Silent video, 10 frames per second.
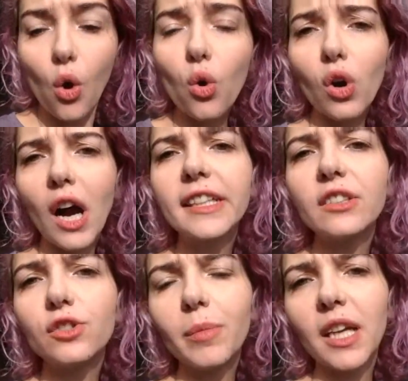Or I
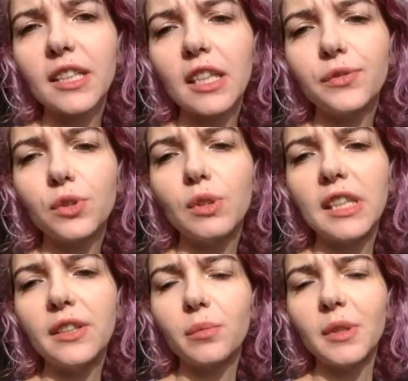can reply, if you
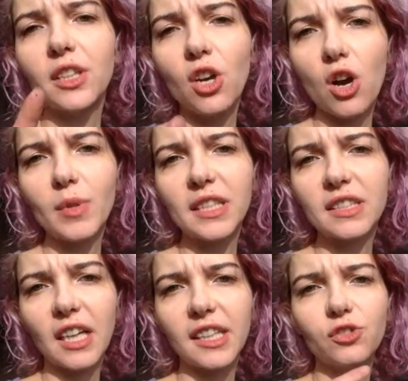leave them in the
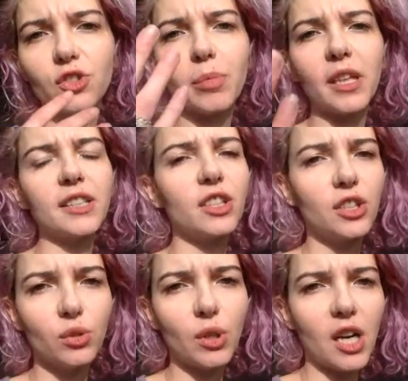comments, I can reply to
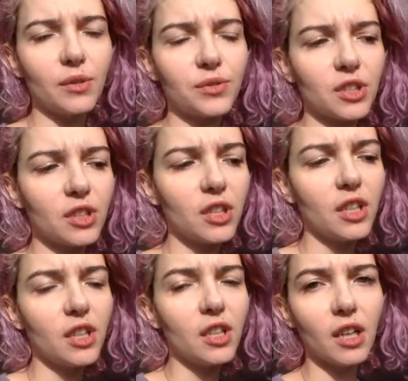you after
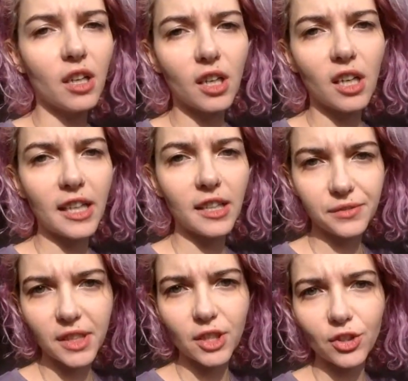I have
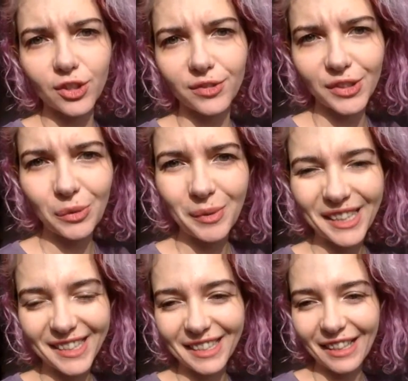finished
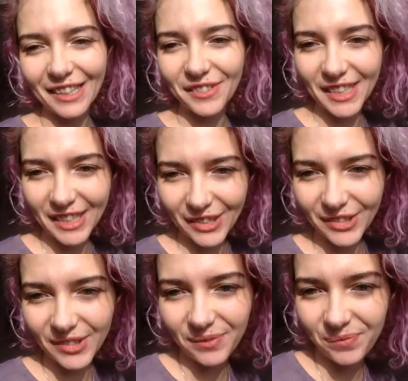filming this live
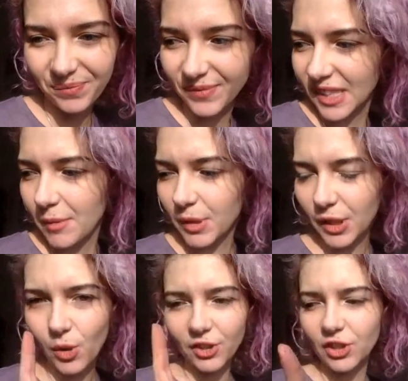video.
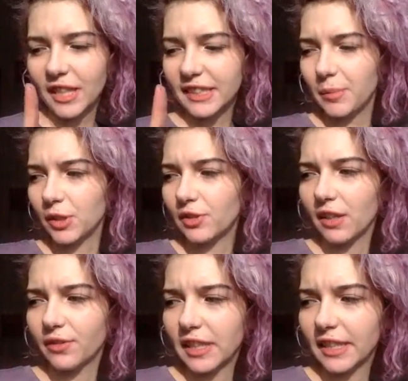But let's keep it
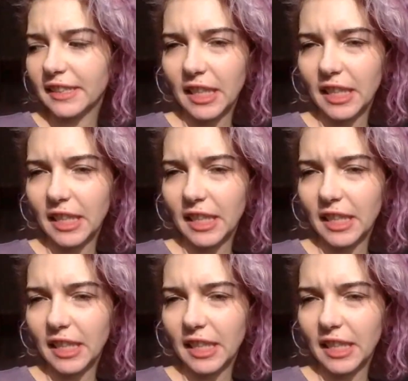relevant. Let's